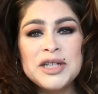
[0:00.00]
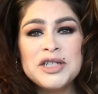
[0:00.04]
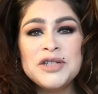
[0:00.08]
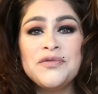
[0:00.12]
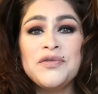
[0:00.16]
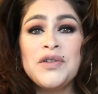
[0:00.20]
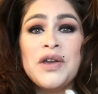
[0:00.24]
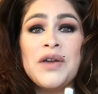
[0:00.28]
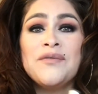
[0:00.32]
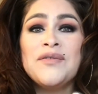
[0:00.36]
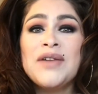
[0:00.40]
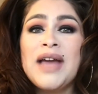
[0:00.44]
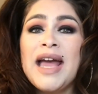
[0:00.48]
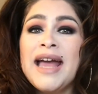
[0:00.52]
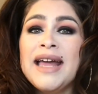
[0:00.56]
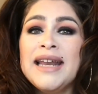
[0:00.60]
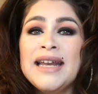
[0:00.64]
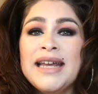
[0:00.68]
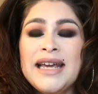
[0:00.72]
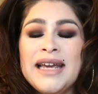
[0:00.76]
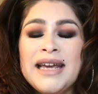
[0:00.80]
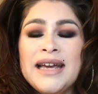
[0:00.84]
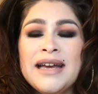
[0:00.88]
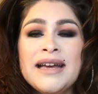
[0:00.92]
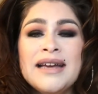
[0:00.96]
If you have
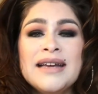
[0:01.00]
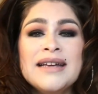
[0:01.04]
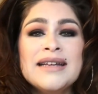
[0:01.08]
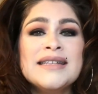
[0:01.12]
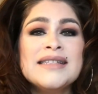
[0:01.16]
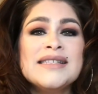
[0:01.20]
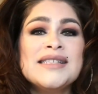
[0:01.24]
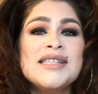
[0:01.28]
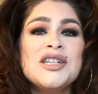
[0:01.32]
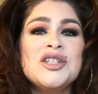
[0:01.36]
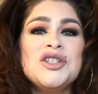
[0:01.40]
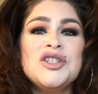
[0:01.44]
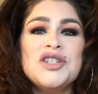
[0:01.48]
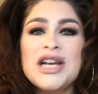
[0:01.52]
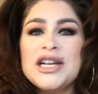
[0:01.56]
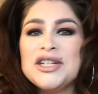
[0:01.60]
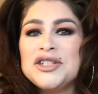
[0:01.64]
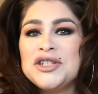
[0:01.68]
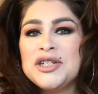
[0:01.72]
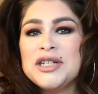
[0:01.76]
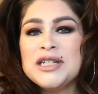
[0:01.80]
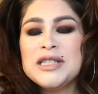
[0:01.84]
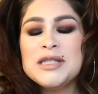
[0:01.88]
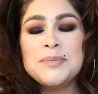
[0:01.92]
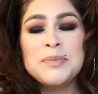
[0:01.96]
any
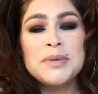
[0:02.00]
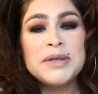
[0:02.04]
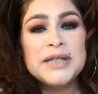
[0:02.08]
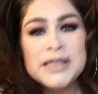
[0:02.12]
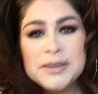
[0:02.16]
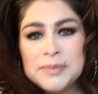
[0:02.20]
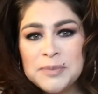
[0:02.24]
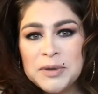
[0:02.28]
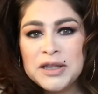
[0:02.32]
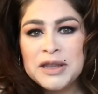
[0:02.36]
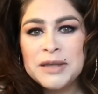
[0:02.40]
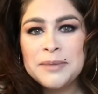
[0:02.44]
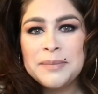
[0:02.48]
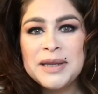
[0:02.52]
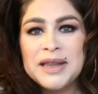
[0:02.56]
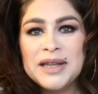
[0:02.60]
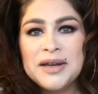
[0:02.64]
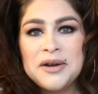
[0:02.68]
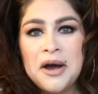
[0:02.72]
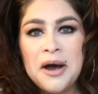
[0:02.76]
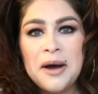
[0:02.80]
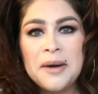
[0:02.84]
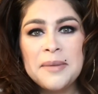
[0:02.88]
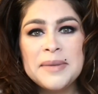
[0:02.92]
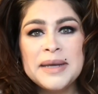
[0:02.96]
suggestions, please put them in the
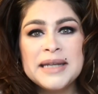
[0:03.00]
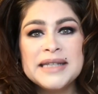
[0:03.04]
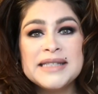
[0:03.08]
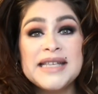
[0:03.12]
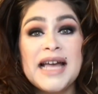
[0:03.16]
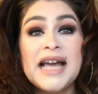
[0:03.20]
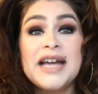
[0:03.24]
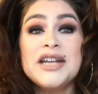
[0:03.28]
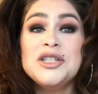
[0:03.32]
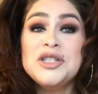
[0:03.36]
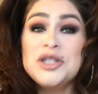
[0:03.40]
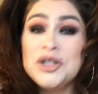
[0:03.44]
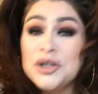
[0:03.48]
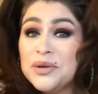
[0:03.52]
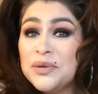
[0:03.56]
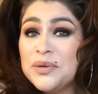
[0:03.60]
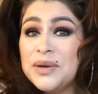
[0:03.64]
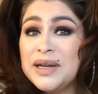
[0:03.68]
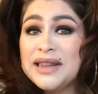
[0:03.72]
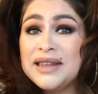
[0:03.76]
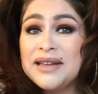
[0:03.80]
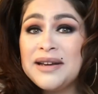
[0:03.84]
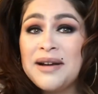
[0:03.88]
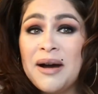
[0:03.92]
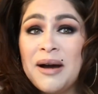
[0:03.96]
comments. I do
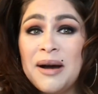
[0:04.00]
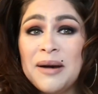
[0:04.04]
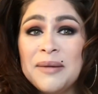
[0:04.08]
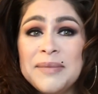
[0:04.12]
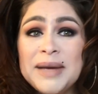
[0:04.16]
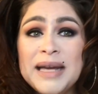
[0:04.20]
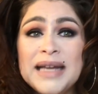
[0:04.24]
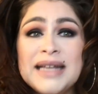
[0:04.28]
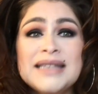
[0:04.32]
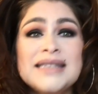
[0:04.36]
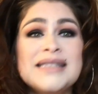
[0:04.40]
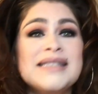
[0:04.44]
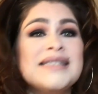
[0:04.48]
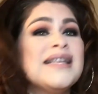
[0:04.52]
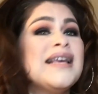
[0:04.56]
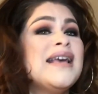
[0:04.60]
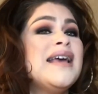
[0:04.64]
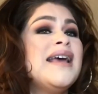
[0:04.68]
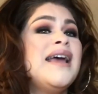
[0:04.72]
read the comments.